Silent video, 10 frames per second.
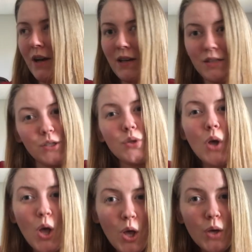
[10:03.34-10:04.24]
I just
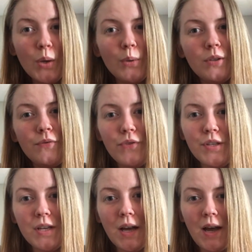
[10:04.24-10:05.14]
go to the
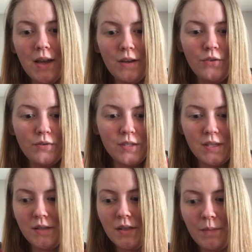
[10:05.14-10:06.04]
fridge and I
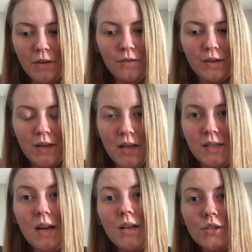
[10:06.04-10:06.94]
see some
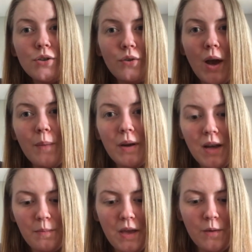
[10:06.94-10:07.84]
ingredients and I just grab and
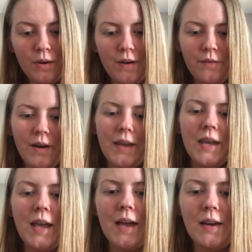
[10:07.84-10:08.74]
I make whatever I
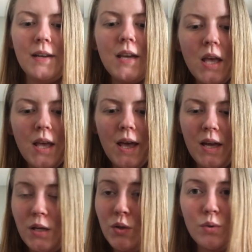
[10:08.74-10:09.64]
can.
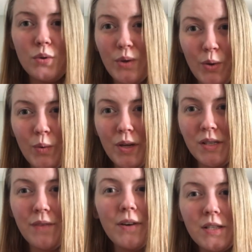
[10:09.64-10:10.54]
And it's usually always,
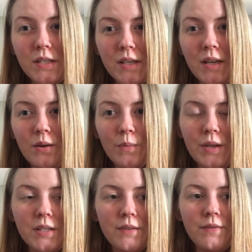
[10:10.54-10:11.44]
if I decide it on
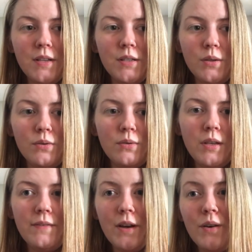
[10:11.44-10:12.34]
myself, it's
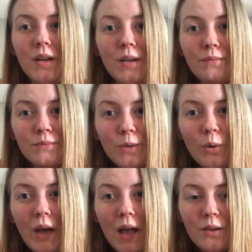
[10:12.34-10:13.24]
usually very low
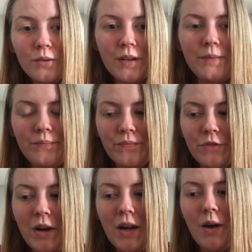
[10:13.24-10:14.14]
calorie.
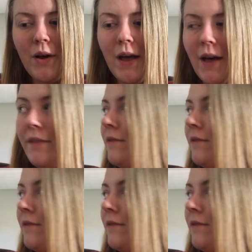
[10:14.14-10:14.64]
Right now I have